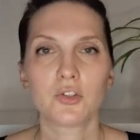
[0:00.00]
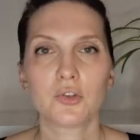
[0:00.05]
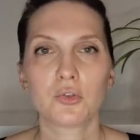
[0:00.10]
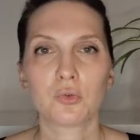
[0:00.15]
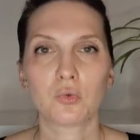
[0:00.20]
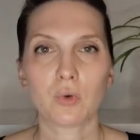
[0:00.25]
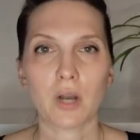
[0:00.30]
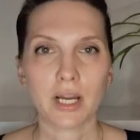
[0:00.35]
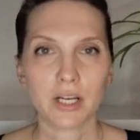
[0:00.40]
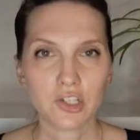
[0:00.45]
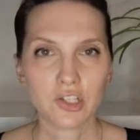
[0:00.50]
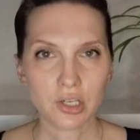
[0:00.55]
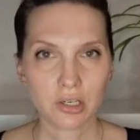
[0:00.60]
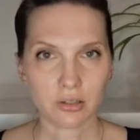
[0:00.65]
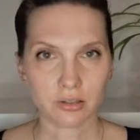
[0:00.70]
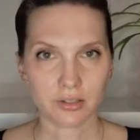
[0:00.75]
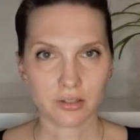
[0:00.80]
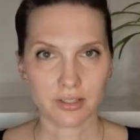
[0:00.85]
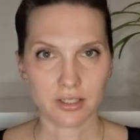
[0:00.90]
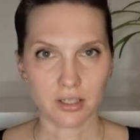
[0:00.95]
This is
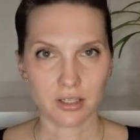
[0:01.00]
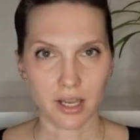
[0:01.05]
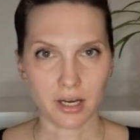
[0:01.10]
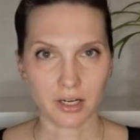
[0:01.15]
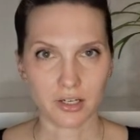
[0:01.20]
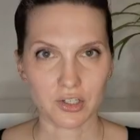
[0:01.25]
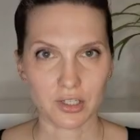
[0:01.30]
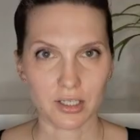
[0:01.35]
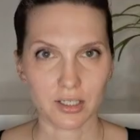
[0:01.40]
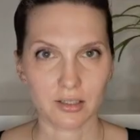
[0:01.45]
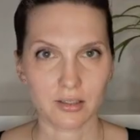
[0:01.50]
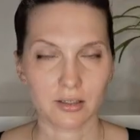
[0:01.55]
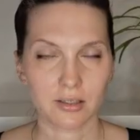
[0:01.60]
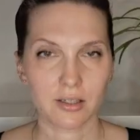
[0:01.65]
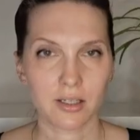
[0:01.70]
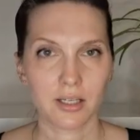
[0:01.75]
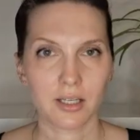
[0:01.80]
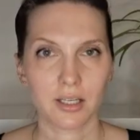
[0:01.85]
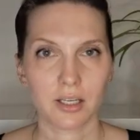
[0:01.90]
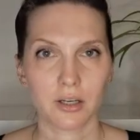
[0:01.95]
directional
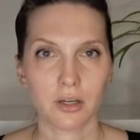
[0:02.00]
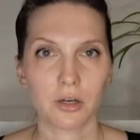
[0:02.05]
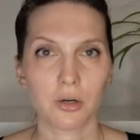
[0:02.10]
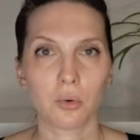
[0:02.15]
selection.